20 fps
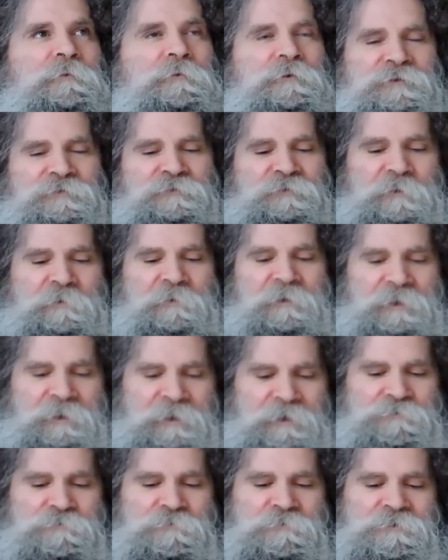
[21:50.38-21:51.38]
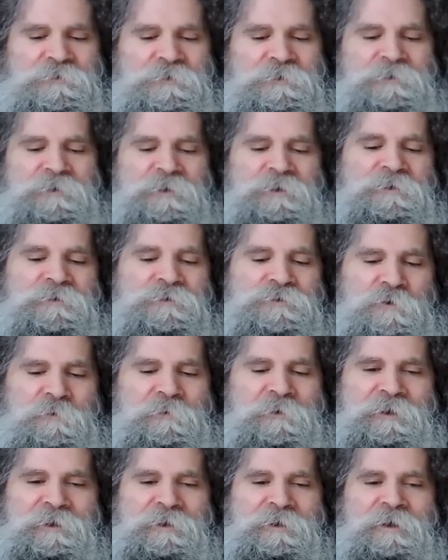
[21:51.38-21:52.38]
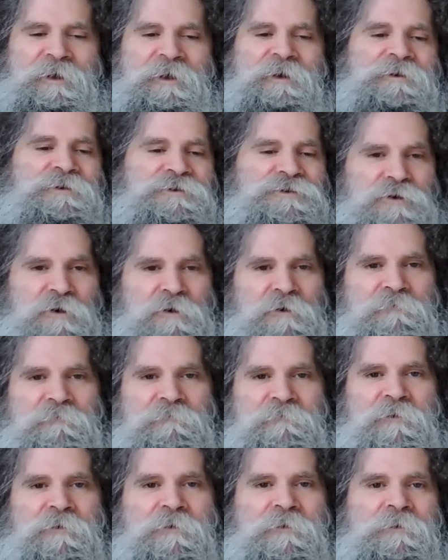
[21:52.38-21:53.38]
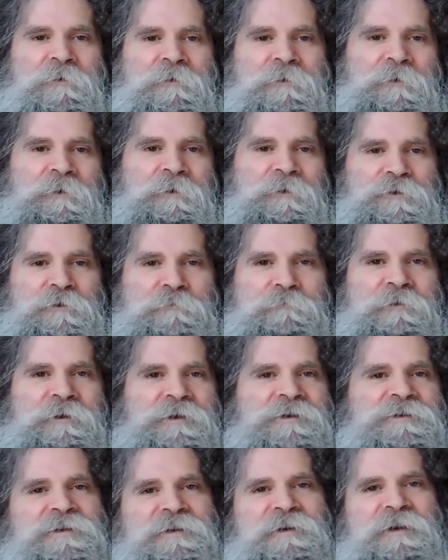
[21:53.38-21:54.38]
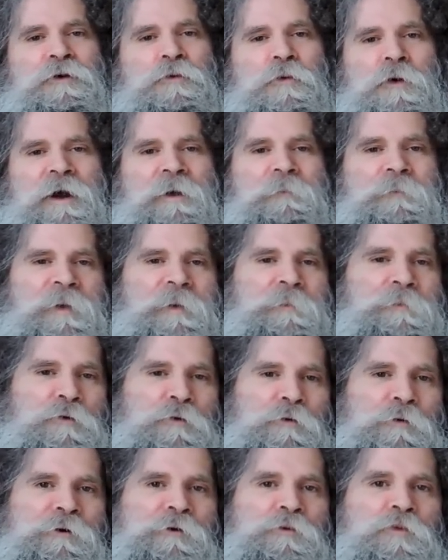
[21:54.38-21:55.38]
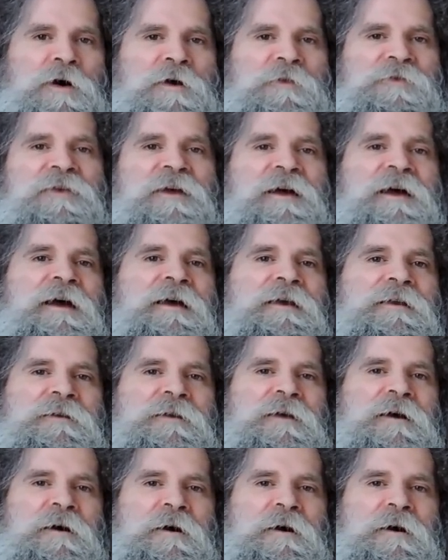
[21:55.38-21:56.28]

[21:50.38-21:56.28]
was very interested in doing it, and he saw the reasoning why people would want that